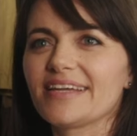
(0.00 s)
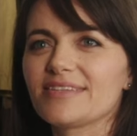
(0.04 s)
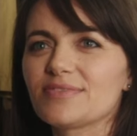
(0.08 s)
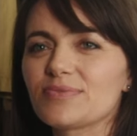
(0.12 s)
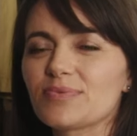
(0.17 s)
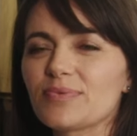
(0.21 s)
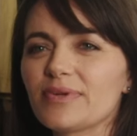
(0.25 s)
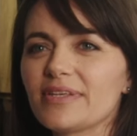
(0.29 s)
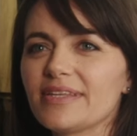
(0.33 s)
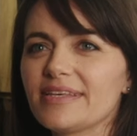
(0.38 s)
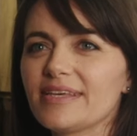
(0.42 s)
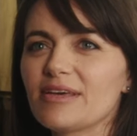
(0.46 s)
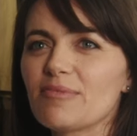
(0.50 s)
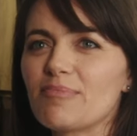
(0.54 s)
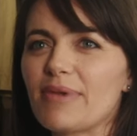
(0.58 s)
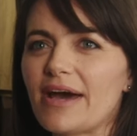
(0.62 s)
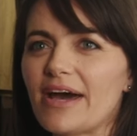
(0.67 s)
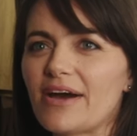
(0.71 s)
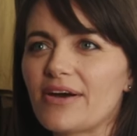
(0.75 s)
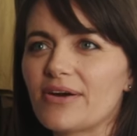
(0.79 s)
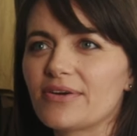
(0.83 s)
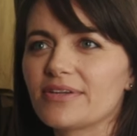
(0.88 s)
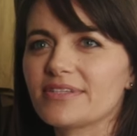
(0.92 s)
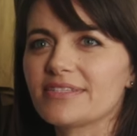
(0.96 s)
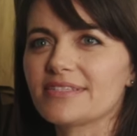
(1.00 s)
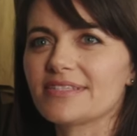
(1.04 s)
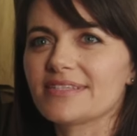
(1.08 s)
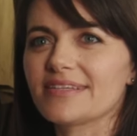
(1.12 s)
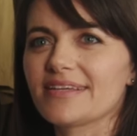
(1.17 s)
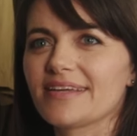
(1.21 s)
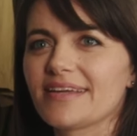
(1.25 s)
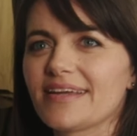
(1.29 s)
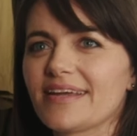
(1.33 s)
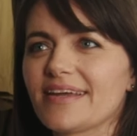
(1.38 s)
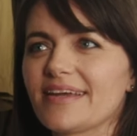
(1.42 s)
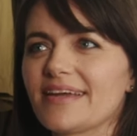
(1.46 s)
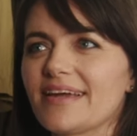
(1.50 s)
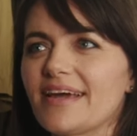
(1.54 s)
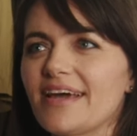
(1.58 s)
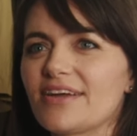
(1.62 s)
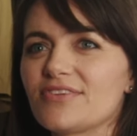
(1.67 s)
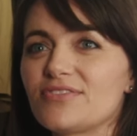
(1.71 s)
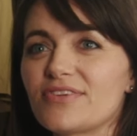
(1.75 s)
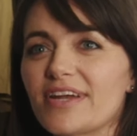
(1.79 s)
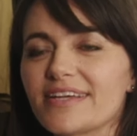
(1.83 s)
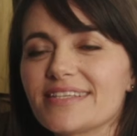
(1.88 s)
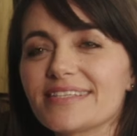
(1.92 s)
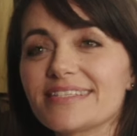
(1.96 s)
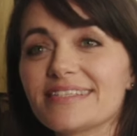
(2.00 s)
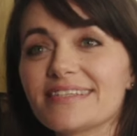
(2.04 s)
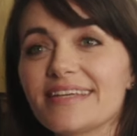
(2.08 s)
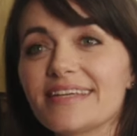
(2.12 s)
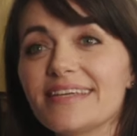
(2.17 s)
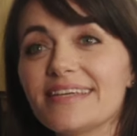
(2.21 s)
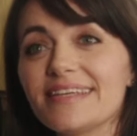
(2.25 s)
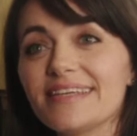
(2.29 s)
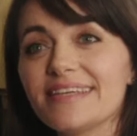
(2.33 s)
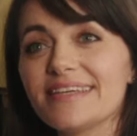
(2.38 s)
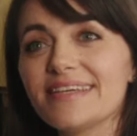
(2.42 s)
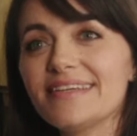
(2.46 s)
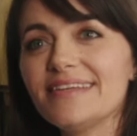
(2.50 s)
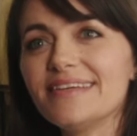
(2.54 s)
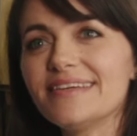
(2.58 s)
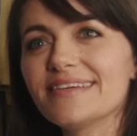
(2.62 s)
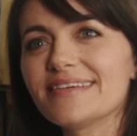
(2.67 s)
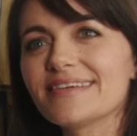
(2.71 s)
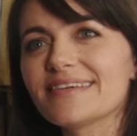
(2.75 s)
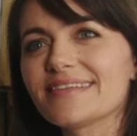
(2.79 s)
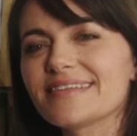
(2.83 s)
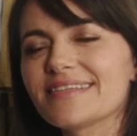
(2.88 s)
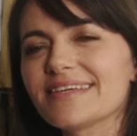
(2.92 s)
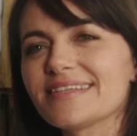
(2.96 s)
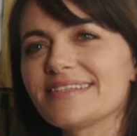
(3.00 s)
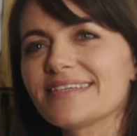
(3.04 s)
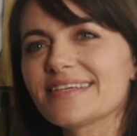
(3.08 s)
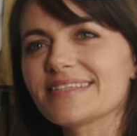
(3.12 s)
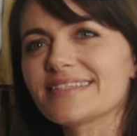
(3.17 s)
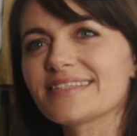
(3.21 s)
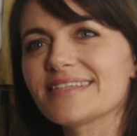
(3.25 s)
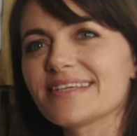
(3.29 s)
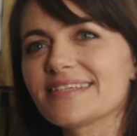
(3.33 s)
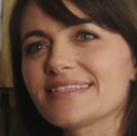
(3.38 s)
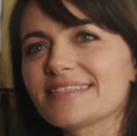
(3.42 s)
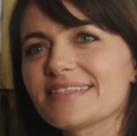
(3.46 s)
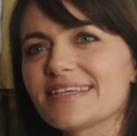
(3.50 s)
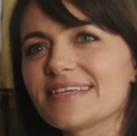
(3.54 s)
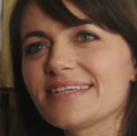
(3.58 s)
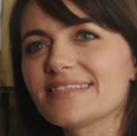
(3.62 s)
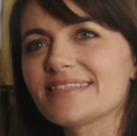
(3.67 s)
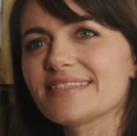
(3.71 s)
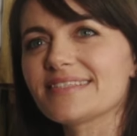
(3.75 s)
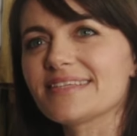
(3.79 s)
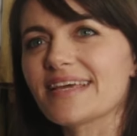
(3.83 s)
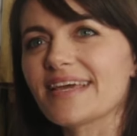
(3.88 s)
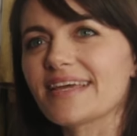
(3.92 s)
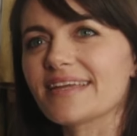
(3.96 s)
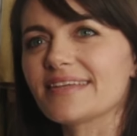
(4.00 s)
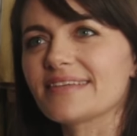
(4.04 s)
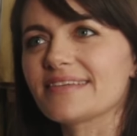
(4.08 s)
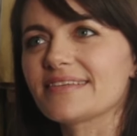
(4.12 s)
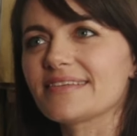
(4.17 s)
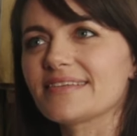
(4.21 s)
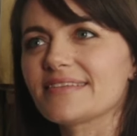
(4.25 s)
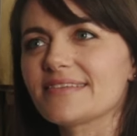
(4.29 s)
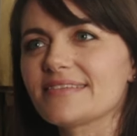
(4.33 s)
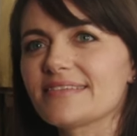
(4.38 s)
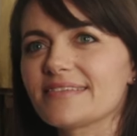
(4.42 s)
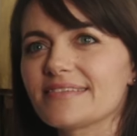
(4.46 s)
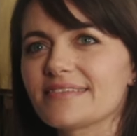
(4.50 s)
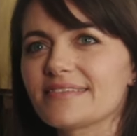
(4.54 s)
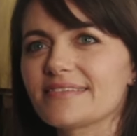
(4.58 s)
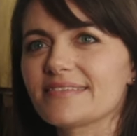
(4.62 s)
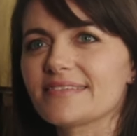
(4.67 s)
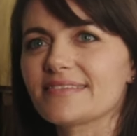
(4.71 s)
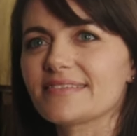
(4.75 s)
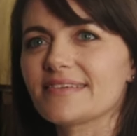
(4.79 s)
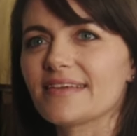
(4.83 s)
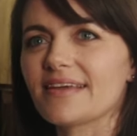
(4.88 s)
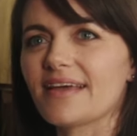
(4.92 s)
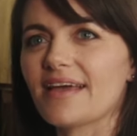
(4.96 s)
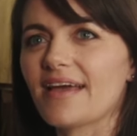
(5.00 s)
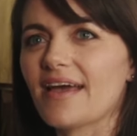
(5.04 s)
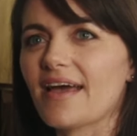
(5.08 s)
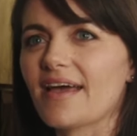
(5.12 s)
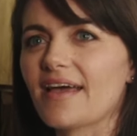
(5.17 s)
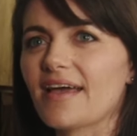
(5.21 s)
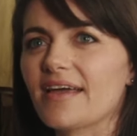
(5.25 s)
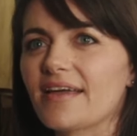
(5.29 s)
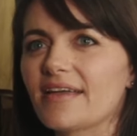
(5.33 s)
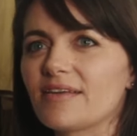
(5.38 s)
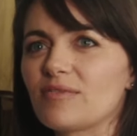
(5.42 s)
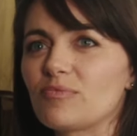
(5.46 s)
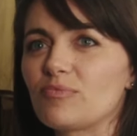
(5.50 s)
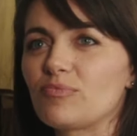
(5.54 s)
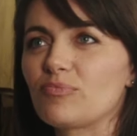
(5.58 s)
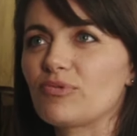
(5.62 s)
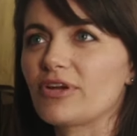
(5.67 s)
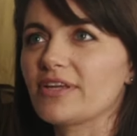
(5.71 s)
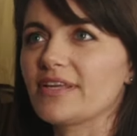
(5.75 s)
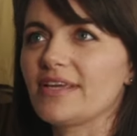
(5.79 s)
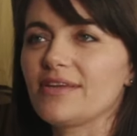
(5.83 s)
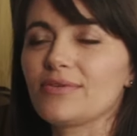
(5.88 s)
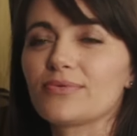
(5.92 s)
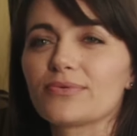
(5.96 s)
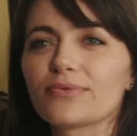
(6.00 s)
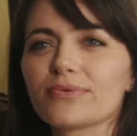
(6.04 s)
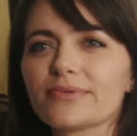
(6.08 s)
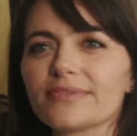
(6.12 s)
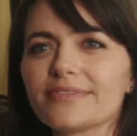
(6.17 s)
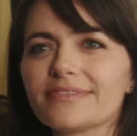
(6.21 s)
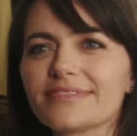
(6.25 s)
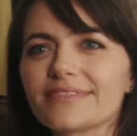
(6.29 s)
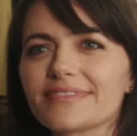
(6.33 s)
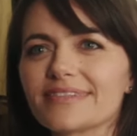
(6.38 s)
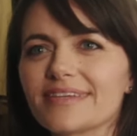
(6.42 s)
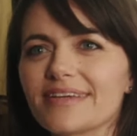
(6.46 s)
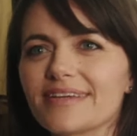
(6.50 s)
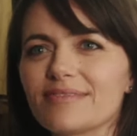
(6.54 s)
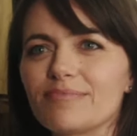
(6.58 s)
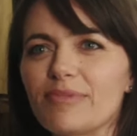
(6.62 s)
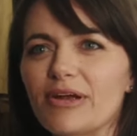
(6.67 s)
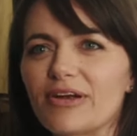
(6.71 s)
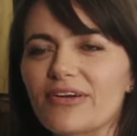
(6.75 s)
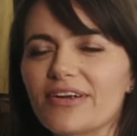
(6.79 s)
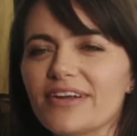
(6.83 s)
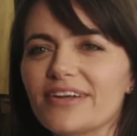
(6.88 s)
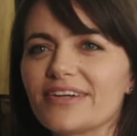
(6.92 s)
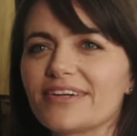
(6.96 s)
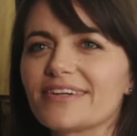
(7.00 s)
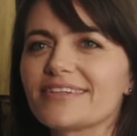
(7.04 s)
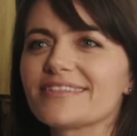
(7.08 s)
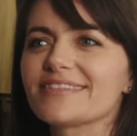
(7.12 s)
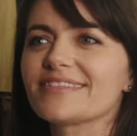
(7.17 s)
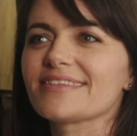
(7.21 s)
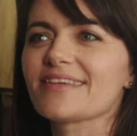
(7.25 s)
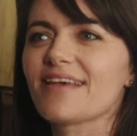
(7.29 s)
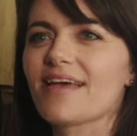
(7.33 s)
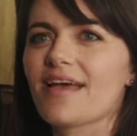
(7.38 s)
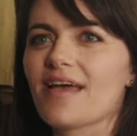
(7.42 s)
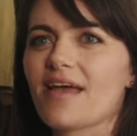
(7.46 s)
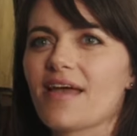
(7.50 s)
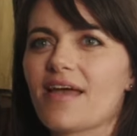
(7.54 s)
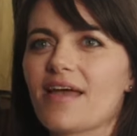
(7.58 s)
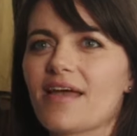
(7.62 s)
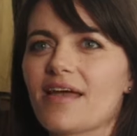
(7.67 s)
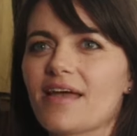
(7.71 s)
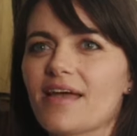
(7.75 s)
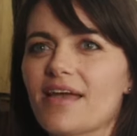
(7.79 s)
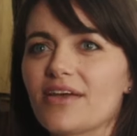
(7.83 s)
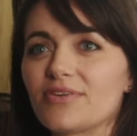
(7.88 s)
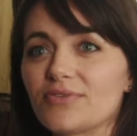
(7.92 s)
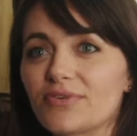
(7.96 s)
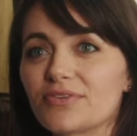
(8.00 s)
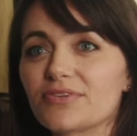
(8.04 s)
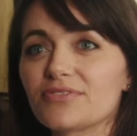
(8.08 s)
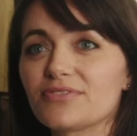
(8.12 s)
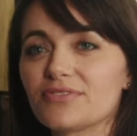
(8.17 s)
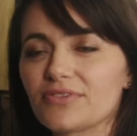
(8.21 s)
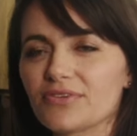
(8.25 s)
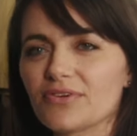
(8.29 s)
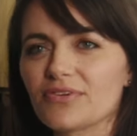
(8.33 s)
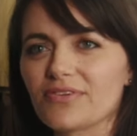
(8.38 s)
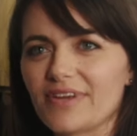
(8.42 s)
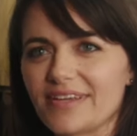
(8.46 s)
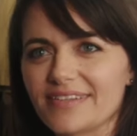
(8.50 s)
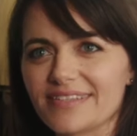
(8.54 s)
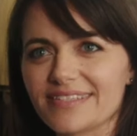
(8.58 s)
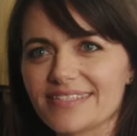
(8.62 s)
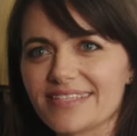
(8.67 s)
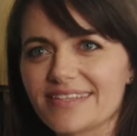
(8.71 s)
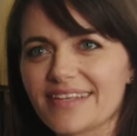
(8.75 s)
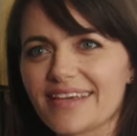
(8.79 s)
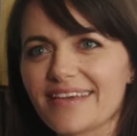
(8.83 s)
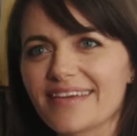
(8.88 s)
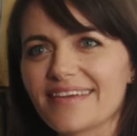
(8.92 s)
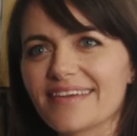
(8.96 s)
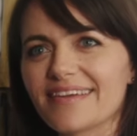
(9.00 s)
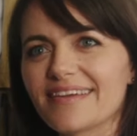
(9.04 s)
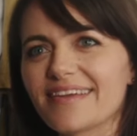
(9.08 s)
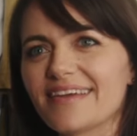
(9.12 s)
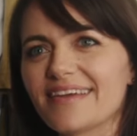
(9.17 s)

It's really about addressing a need that doesn't exist and breaking rules and barriers in order to create this thing.